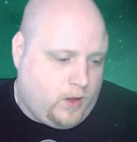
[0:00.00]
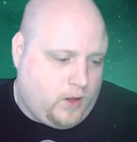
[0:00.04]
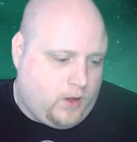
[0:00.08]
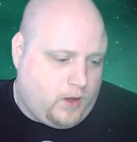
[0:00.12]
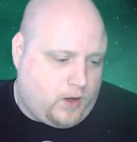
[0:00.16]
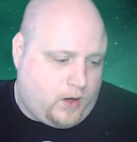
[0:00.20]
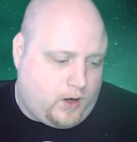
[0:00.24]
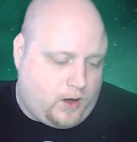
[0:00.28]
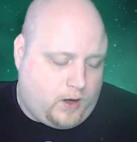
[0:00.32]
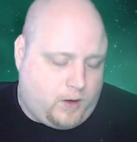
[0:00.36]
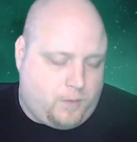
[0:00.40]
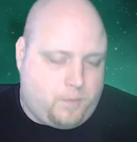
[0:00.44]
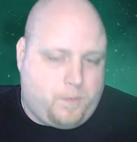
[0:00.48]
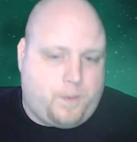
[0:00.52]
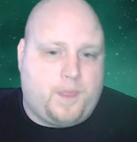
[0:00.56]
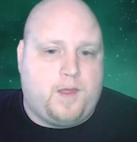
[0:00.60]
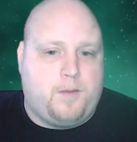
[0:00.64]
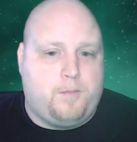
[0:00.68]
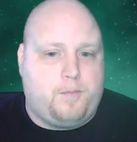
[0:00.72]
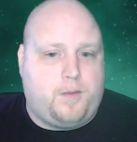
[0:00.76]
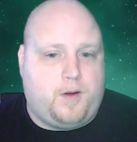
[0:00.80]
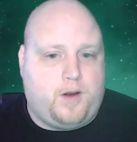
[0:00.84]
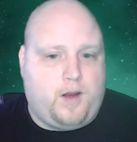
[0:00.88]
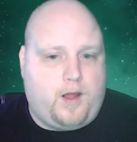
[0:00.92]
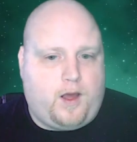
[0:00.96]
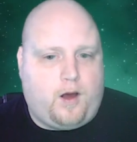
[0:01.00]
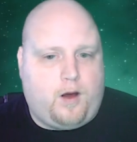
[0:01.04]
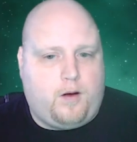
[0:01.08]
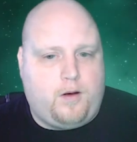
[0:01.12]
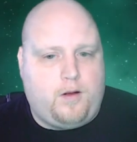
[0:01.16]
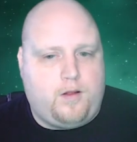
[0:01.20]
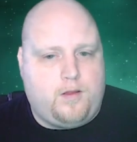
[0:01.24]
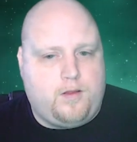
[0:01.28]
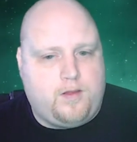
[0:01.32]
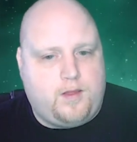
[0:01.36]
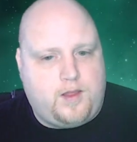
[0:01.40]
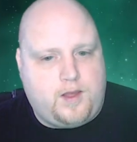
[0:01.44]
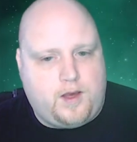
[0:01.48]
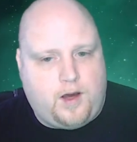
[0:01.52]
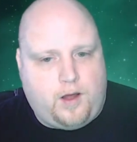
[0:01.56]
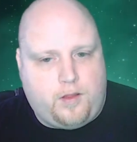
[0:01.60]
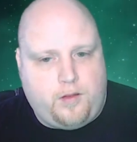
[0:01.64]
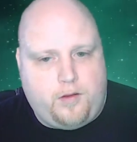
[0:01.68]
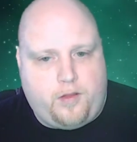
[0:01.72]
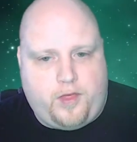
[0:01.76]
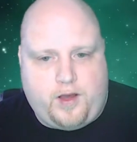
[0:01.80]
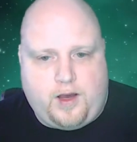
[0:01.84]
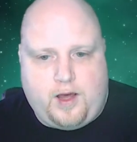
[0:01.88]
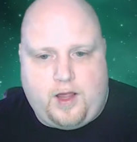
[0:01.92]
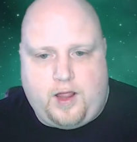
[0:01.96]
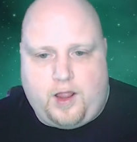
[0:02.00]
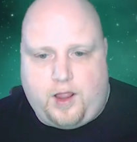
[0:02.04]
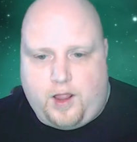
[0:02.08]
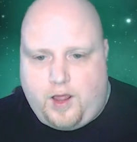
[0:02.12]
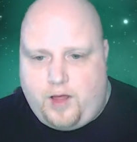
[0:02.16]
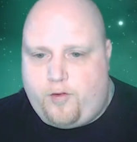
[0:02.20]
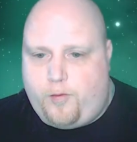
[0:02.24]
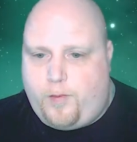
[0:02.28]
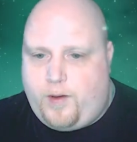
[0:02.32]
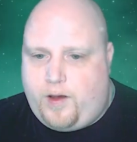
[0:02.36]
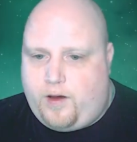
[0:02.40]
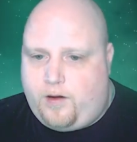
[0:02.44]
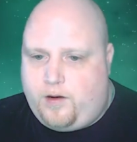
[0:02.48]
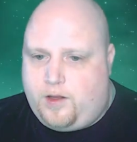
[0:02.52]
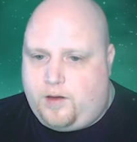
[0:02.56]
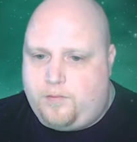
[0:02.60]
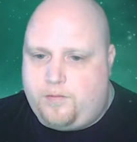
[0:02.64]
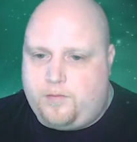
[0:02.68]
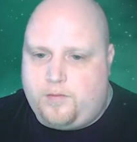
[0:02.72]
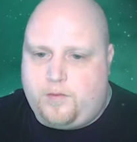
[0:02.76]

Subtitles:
But the other thing I love about him,